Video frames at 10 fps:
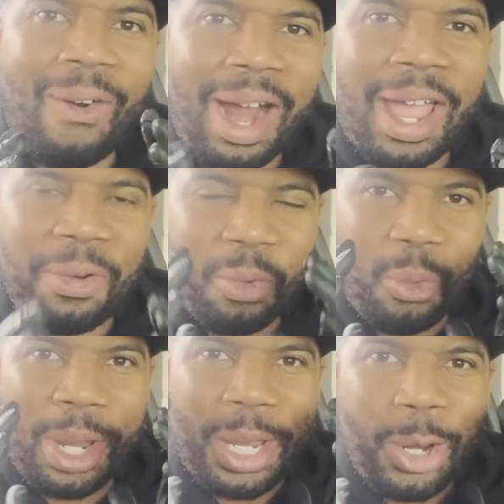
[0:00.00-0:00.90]
right,
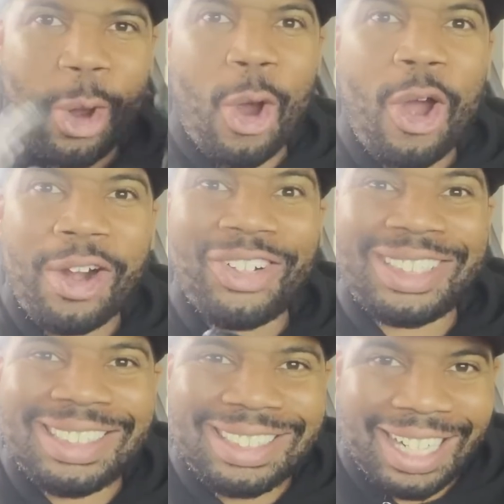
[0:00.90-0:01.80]
we are
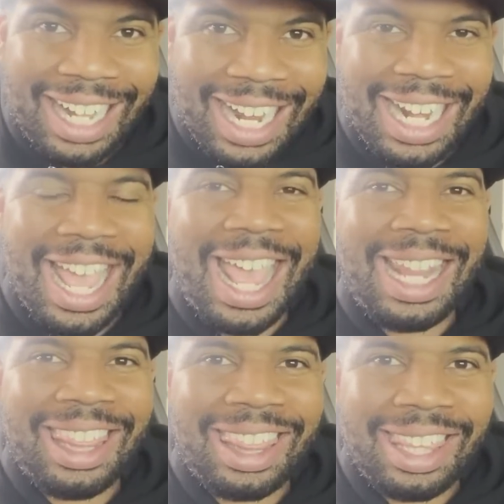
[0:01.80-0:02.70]
done,
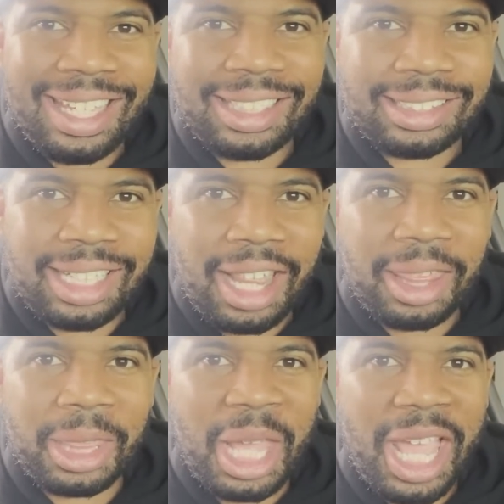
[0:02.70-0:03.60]
and this
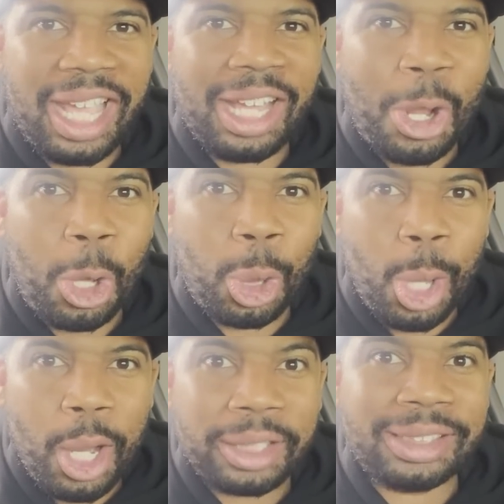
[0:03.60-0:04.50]
thing
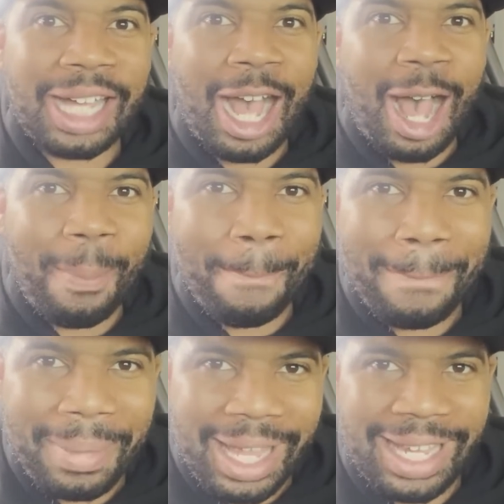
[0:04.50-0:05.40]
looks
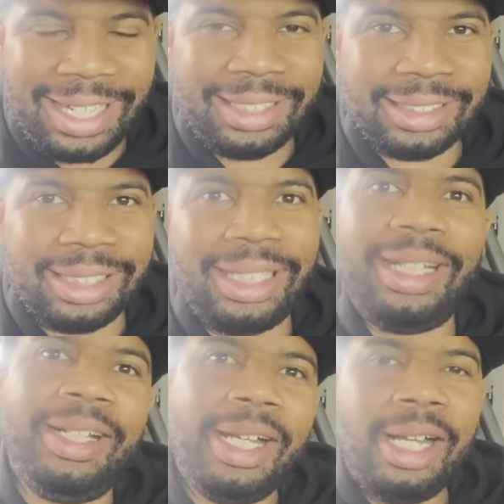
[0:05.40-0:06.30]

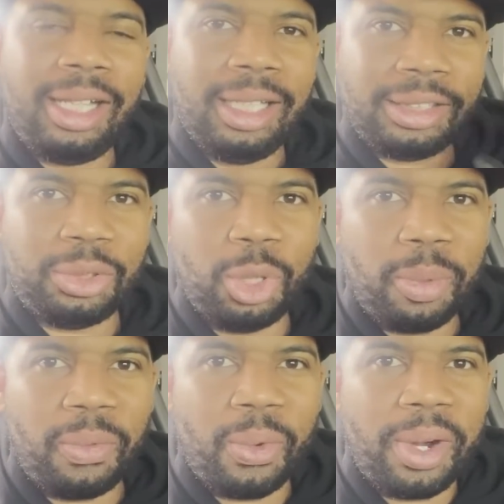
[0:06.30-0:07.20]
amazing. Let's do a
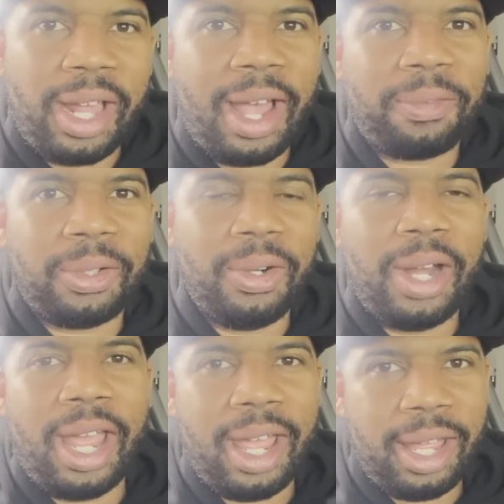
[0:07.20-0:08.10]
before and after,
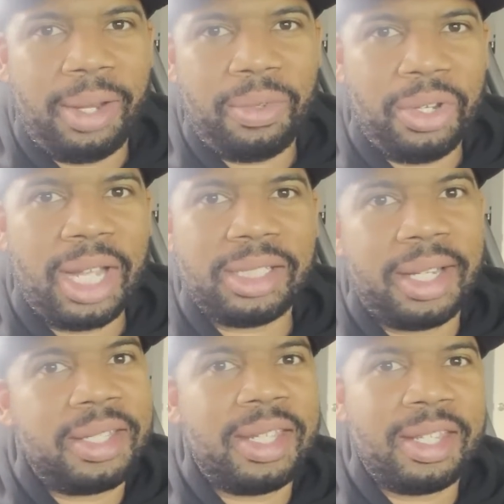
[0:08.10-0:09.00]
and you guys
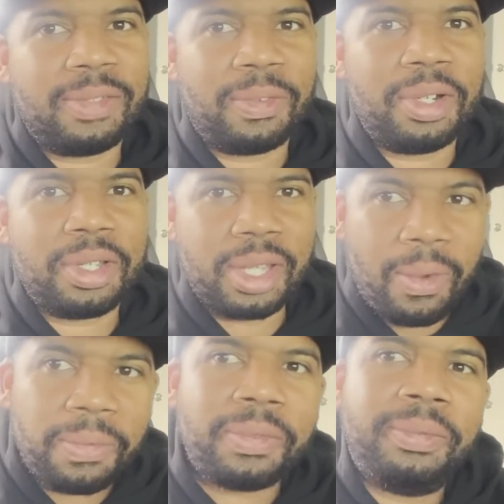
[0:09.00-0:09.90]
need to see this for yourself.